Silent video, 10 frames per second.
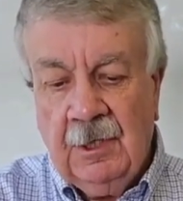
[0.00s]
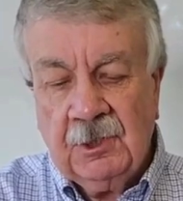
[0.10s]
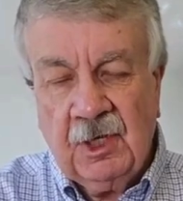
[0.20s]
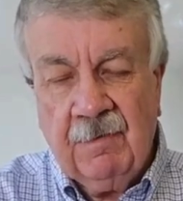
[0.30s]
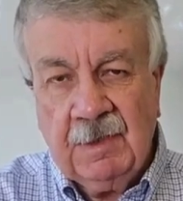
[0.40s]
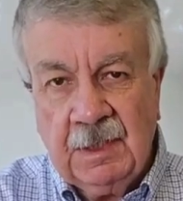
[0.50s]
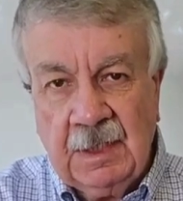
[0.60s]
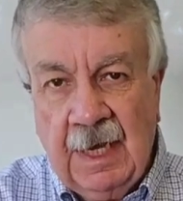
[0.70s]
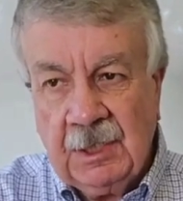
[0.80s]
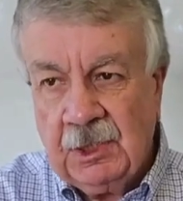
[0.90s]
Travis's
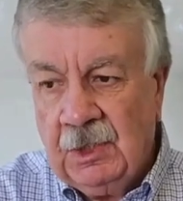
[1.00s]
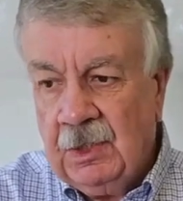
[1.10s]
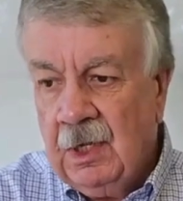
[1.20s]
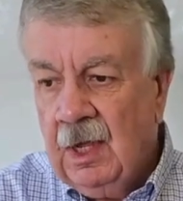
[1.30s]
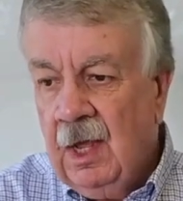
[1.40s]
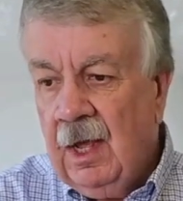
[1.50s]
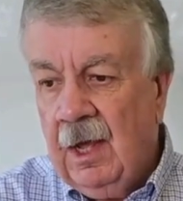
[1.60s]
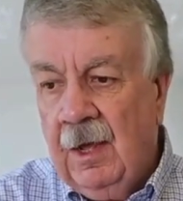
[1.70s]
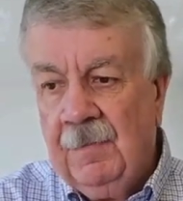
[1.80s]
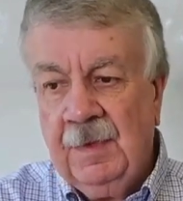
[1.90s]
action.
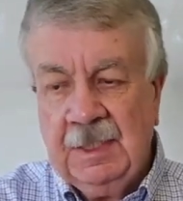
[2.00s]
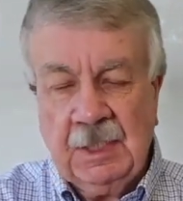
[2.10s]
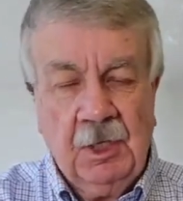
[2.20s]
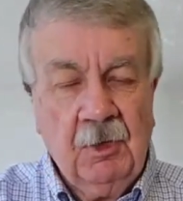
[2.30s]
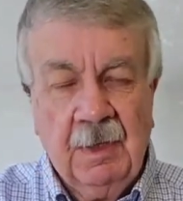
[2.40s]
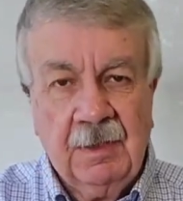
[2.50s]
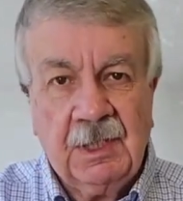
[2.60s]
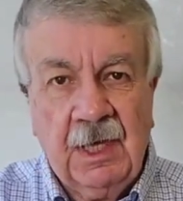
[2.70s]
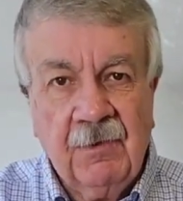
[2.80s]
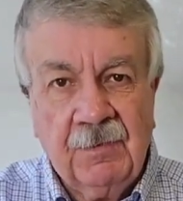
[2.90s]
There's a little bit of
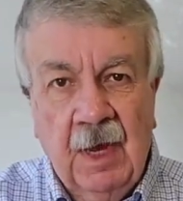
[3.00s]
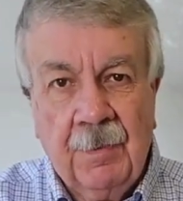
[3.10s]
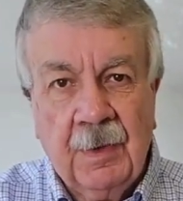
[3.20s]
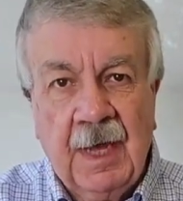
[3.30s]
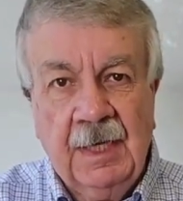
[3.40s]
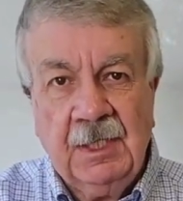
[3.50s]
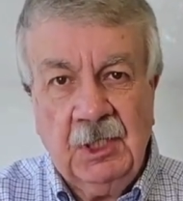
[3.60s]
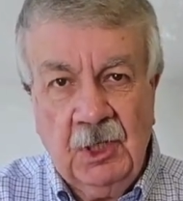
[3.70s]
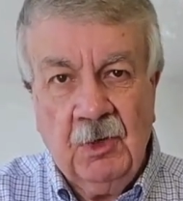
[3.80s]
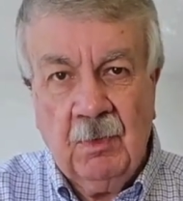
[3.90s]
self-deprecating
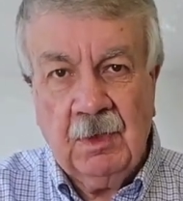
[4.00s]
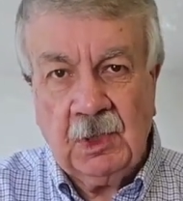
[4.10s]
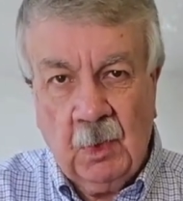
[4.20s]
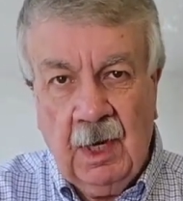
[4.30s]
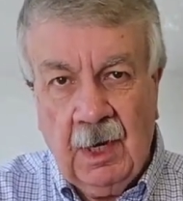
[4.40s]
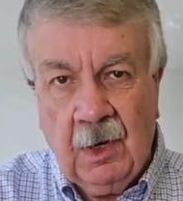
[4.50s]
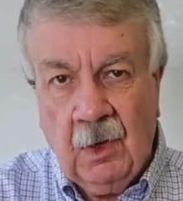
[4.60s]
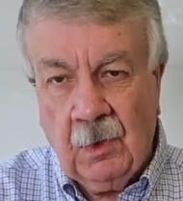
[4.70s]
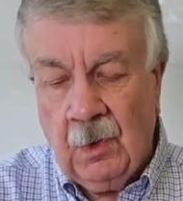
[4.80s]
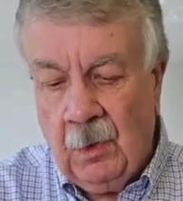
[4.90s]
humour as well
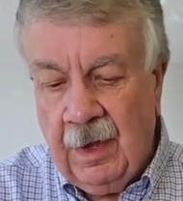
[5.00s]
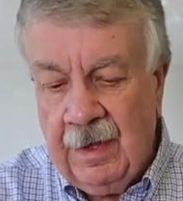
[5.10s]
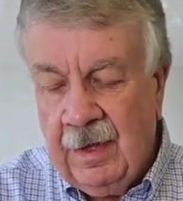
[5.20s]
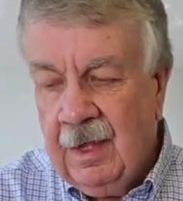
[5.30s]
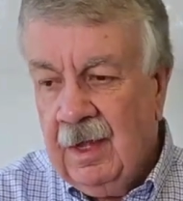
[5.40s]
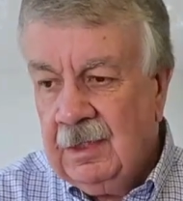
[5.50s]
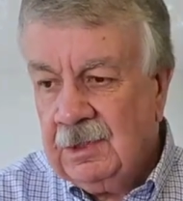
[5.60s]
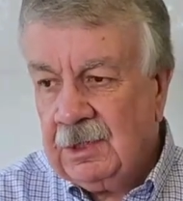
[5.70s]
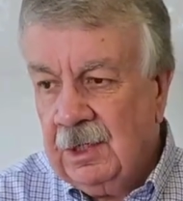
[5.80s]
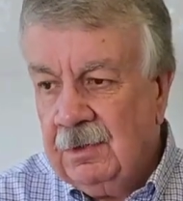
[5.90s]
along the way.
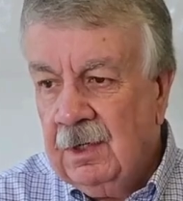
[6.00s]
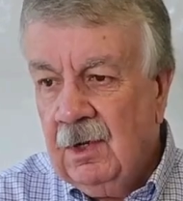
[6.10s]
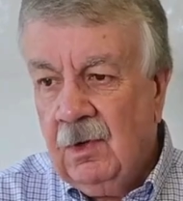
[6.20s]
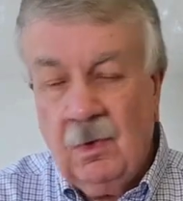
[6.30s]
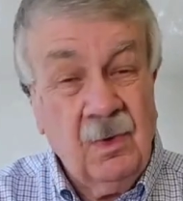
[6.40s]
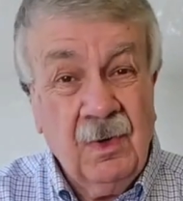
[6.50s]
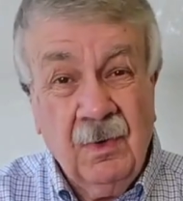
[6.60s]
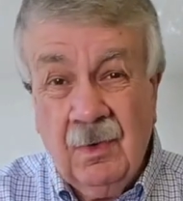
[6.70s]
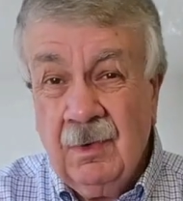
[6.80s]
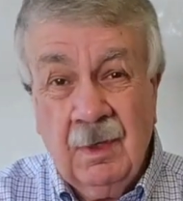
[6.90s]
So all in
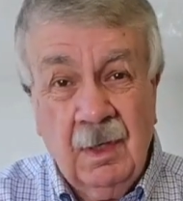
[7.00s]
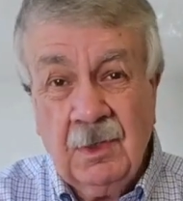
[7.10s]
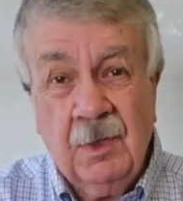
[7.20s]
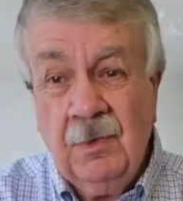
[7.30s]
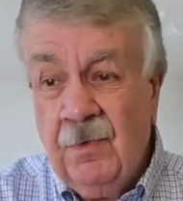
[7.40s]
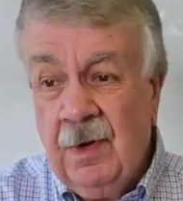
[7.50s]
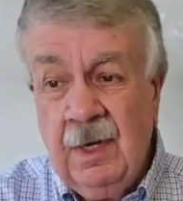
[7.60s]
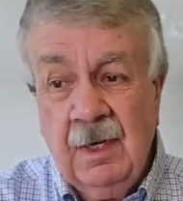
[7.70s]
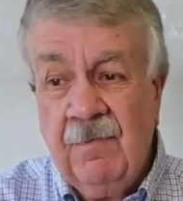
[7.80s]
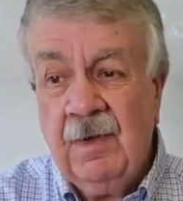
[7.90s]
all, a good
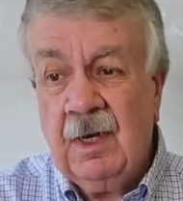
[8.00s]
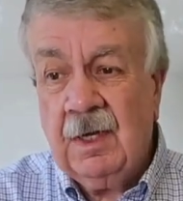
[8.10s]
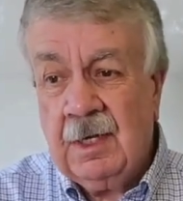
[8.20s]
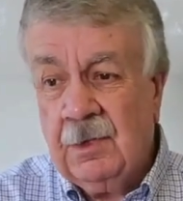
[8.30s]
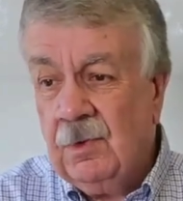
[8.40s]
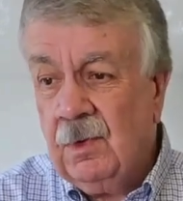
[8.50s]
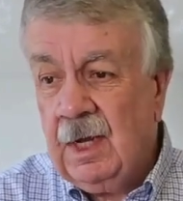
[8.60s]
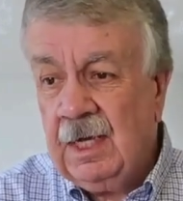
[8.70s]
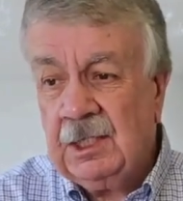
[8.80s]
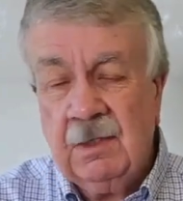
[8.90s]
read. If you like an
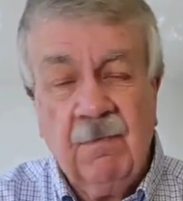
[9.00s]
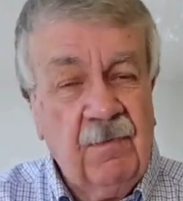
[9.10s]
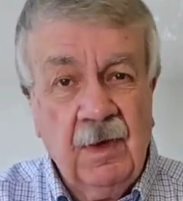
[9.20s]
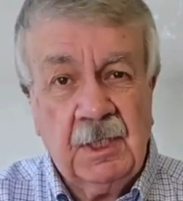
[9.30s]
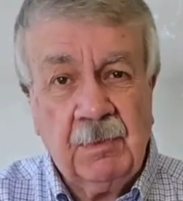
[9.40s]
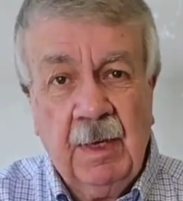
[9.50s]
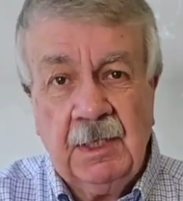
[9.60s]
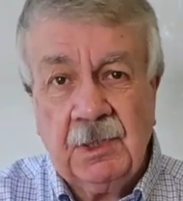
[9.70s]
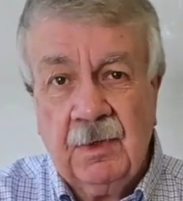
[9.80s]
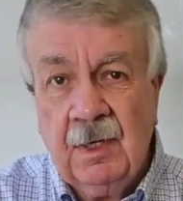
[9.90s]
all-action,
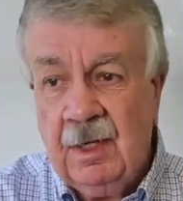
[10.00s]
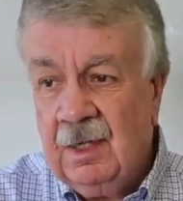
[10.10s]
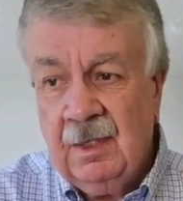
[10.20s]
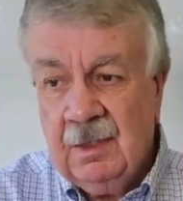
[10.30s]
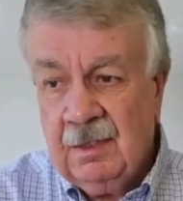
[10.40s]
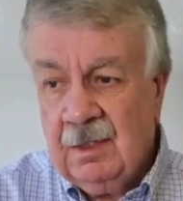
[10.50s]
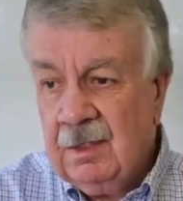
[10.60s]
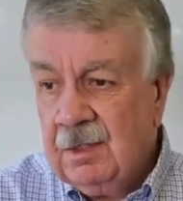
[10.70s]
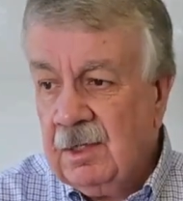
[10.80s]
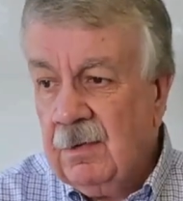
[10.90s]
fast-paced thriller, then
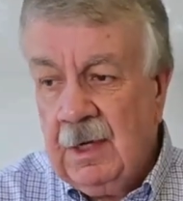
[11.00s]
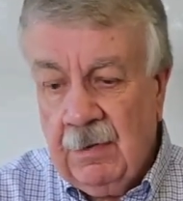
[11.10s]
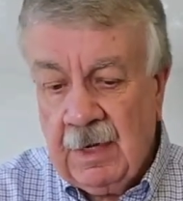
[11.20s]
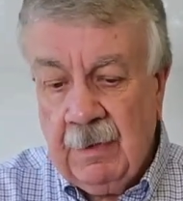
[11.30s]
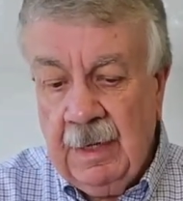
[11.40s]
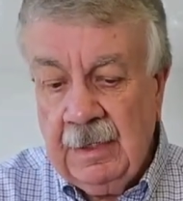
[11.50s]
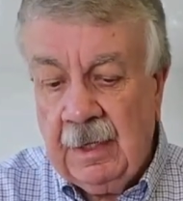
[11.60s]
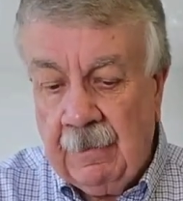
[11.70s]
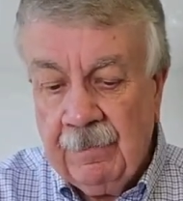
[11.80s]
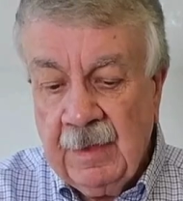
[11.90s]
I thoroughly recommend
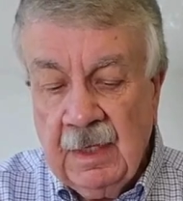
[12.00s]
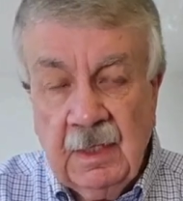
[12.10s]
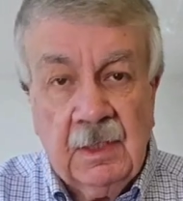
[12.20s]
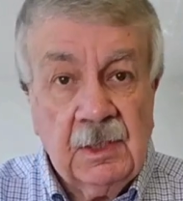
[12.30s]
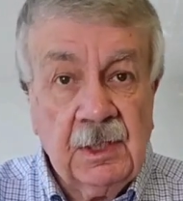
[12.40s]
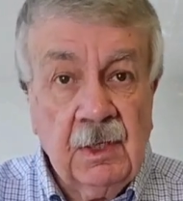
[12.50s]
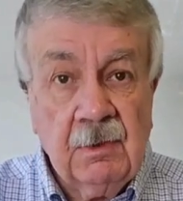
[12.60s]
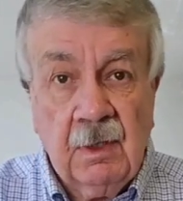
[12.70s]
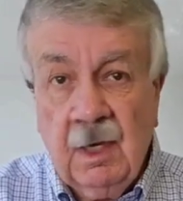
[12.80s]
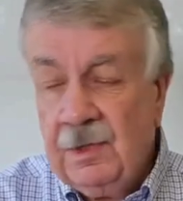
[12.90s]
it.
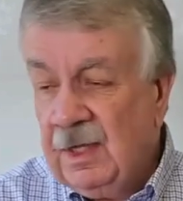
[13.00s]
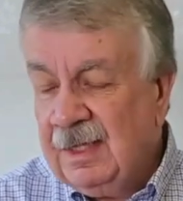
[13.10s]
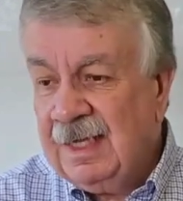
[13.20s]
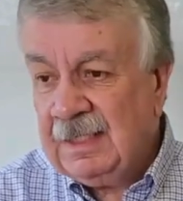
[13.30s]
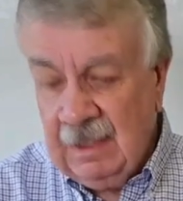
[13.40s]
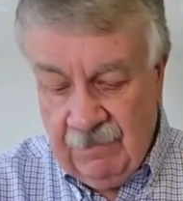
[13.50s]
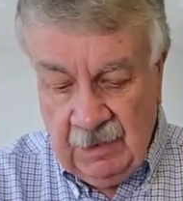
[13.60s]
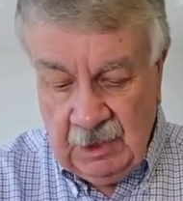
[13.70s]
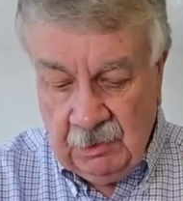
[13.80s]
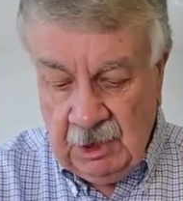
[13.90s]
So I think that's it for
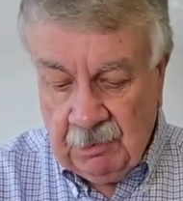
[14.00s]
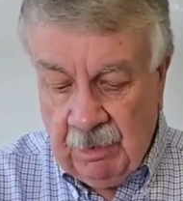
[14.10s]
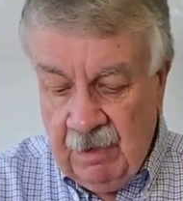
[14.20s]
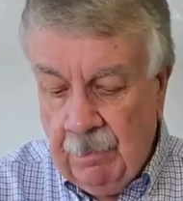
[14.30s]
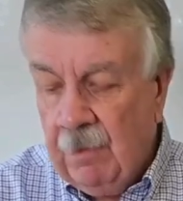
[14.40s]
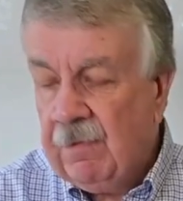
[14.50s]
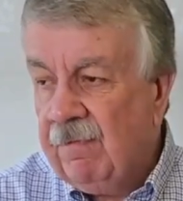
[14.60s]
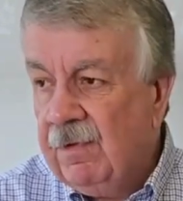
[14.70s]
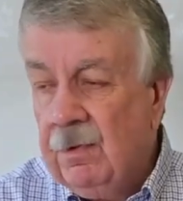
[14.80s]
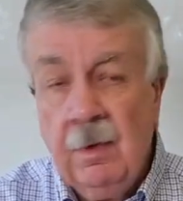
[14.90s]
this week's Brief Book
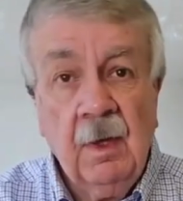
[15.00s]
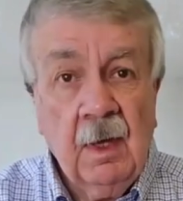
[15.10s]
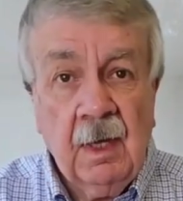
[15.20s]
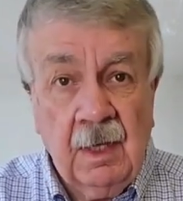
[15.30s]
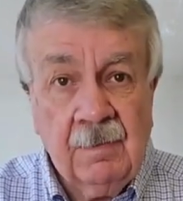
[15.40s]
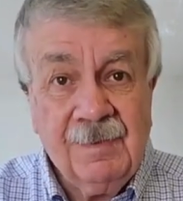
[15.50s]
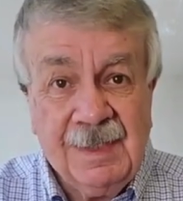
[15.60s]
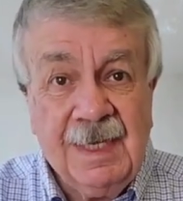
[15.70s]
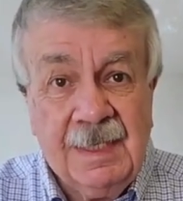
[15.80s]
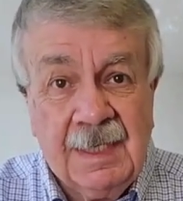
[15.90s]
Review.
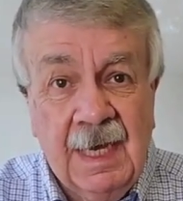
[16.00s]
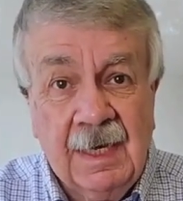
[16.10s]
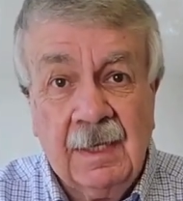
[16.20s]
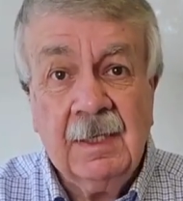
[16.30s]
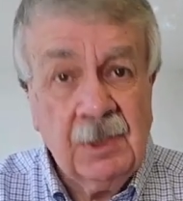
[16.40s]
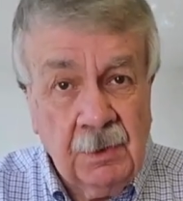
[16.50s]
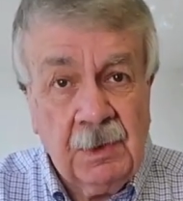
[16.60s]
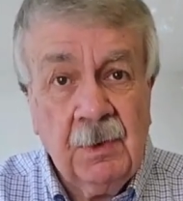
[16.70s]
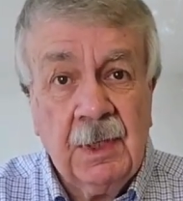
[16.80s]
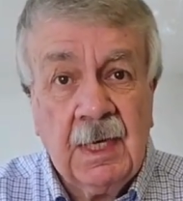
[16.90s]
10/10. Do we
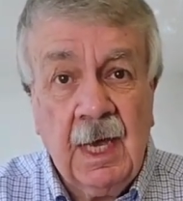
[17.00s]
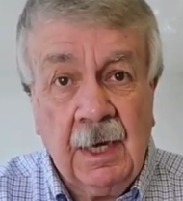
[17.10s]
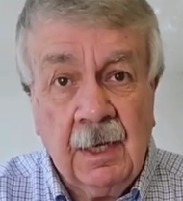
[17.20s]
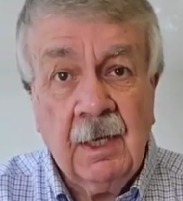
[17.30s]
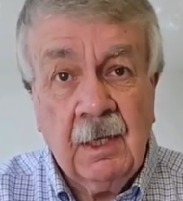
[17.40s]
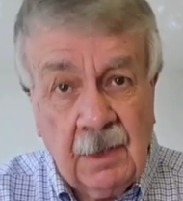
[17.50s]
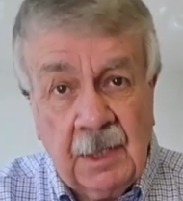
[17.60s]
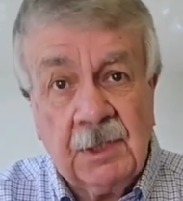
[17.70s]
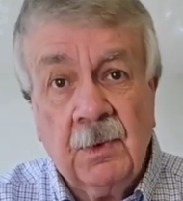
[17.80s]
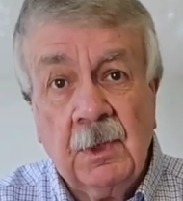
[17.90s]
do it again?
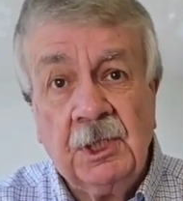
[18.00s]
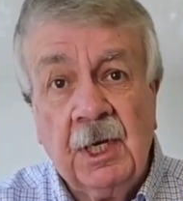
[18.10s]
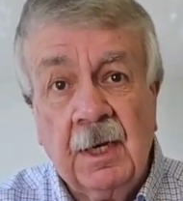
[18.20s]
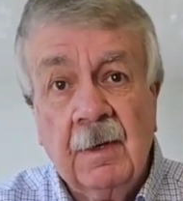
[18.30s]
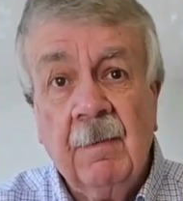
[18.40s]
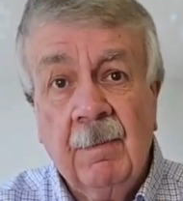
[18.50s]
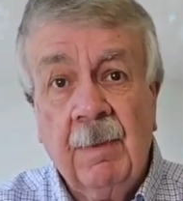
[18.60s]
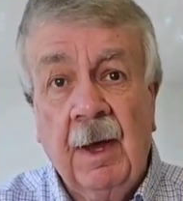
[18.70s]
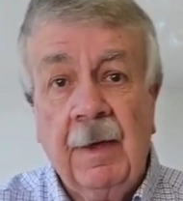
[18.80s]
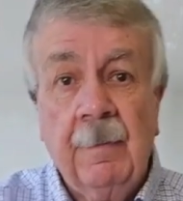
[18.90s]
Thanks for watching.
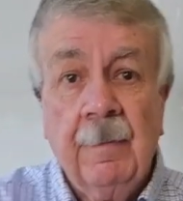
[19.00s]
Bye.